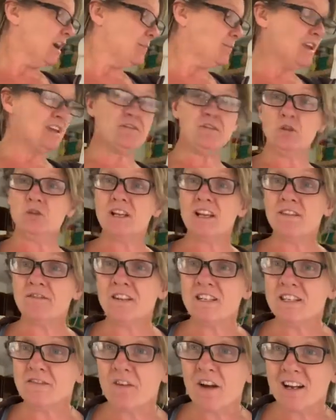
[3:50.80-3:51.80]
If you live
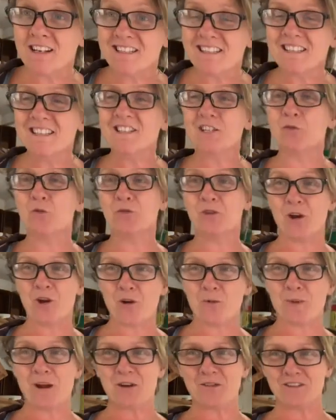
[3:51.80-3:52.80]
in Devizes, you'll know
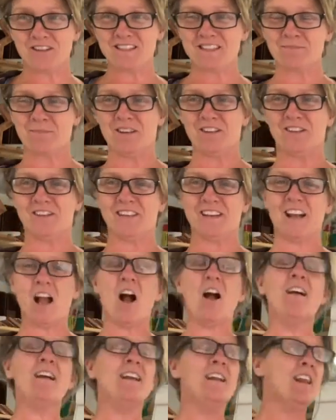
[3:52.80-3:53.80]
about this building.
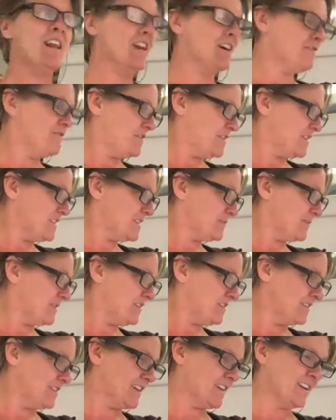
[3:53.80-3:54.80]
I love this
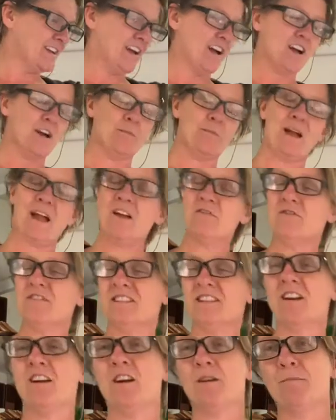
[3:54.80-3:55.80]
building. Every
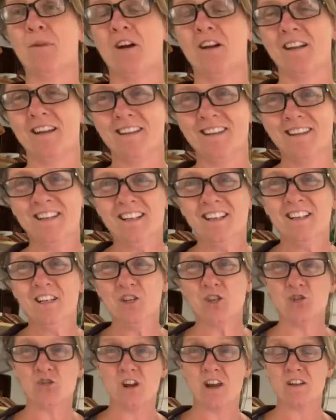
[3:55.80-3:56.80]
time I
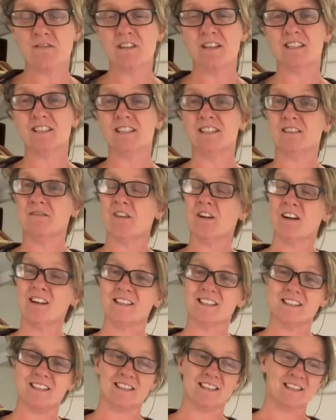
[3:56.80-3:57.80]
drive into
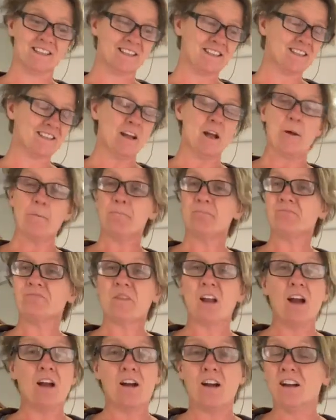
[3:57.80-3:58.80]
Devizes,
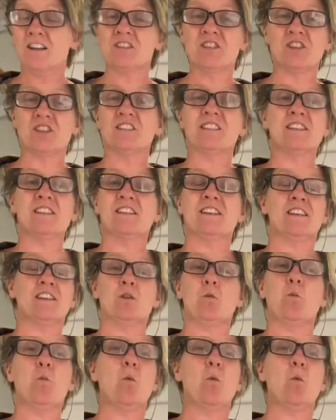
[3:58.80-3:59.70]
I just think,